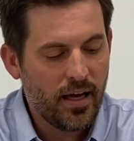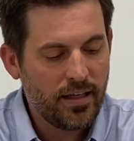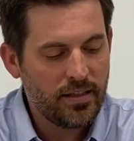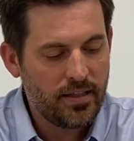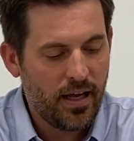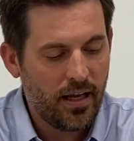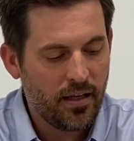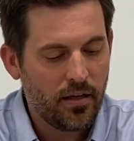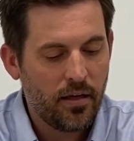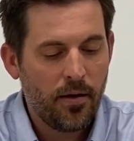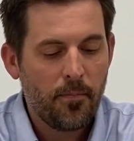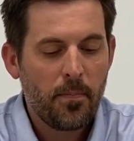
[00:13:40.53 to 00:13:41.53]
and 10,
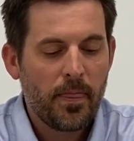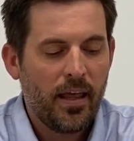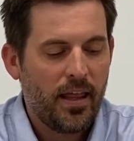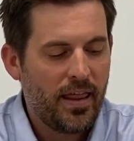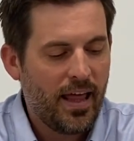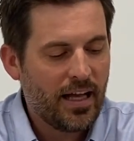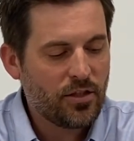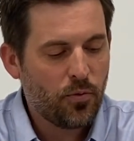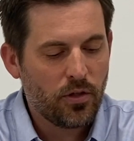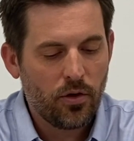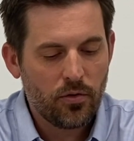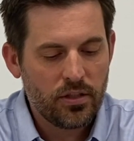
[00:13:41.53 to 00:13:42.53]
that's
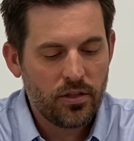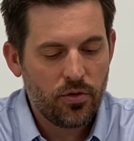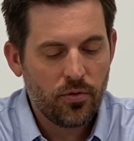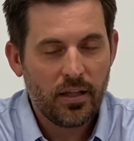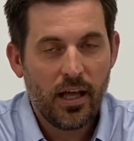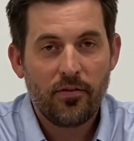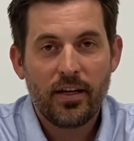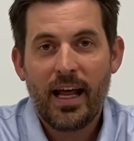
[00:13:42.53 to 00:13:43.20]
what goes into 11,